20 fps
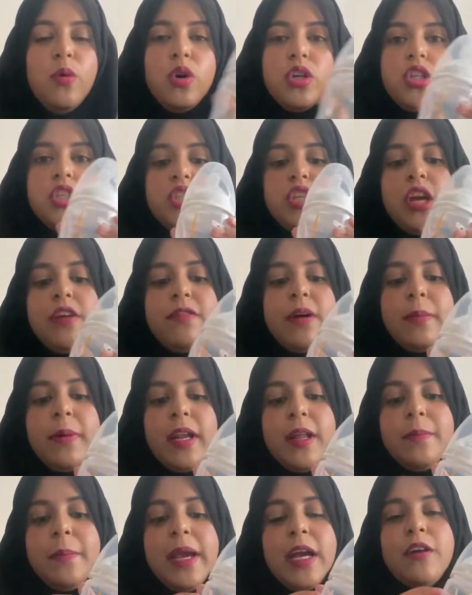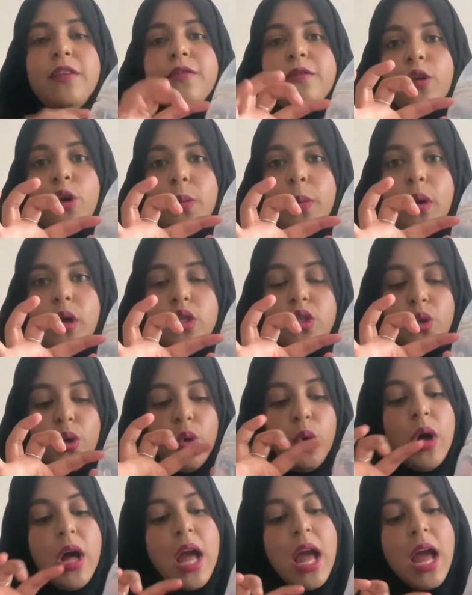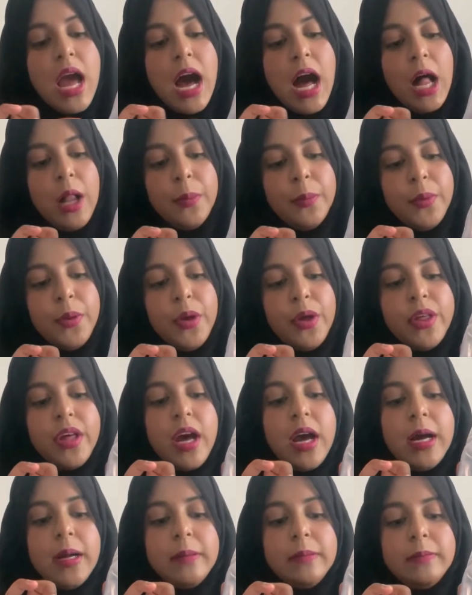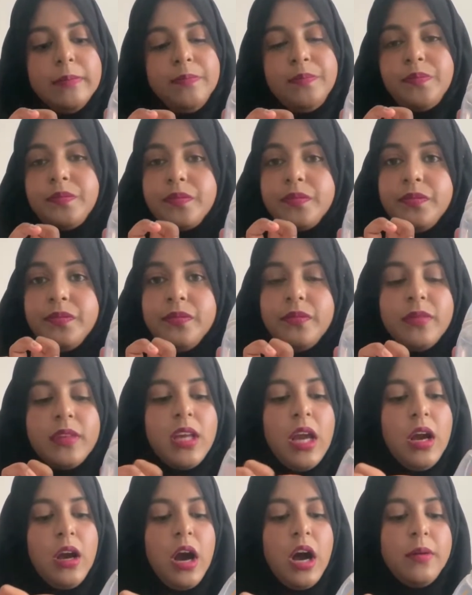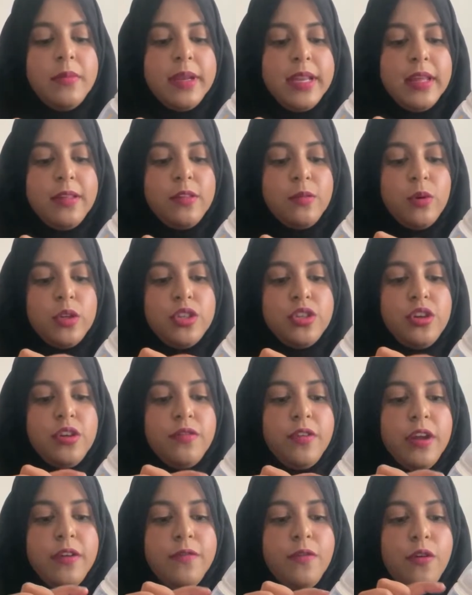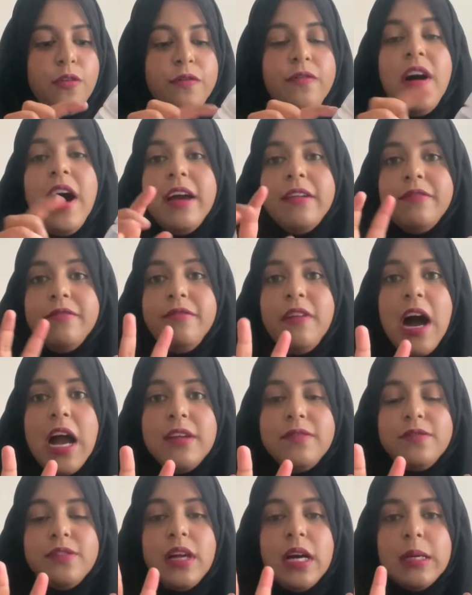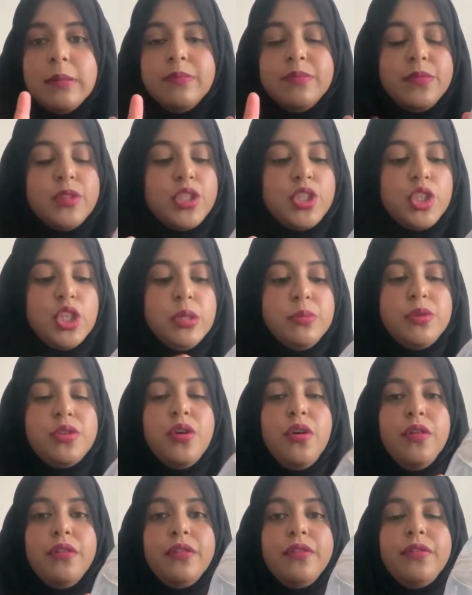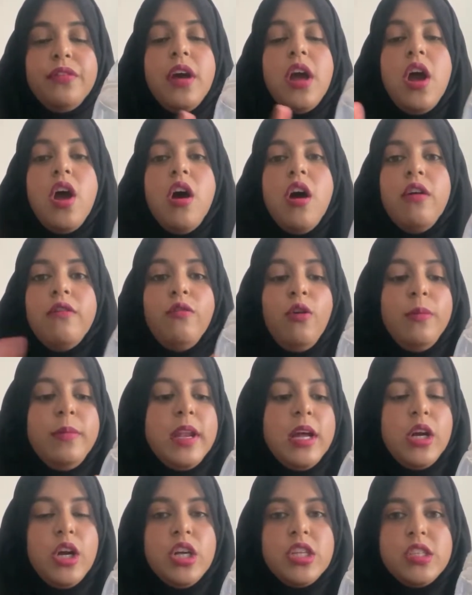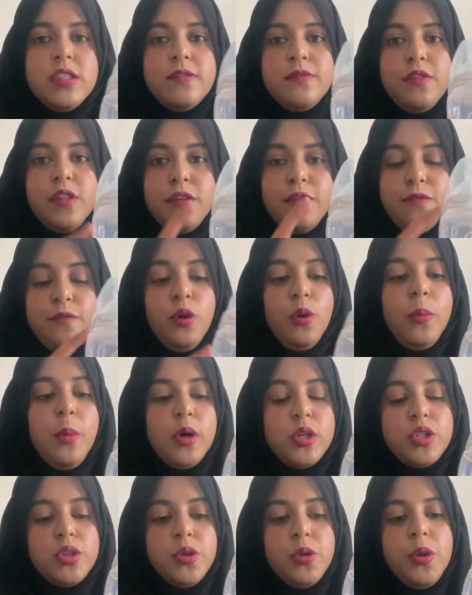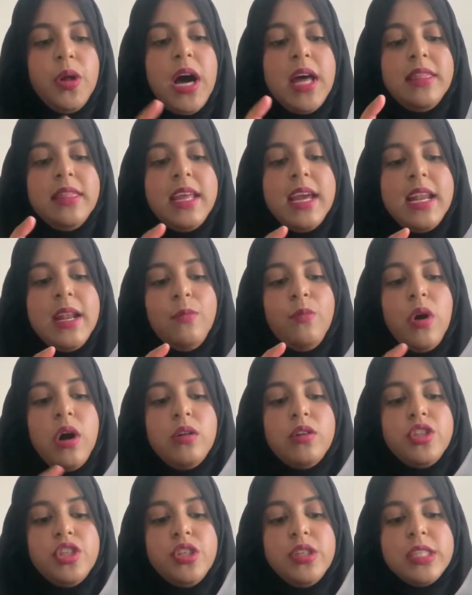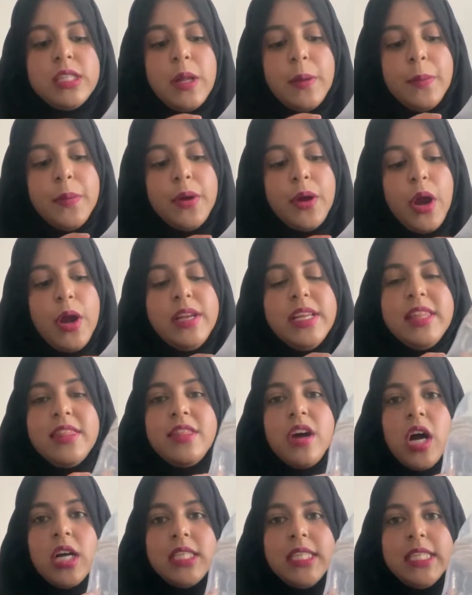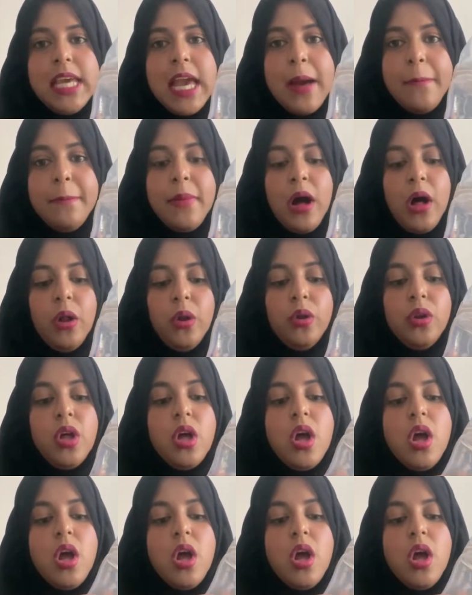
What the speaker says: water, so if I'm going to make a full bottle, I'll put how many, the 1 2 3 4 5 scoops of formula goes in for the full bottle. And then what I'll do is I'll put only 30 ml,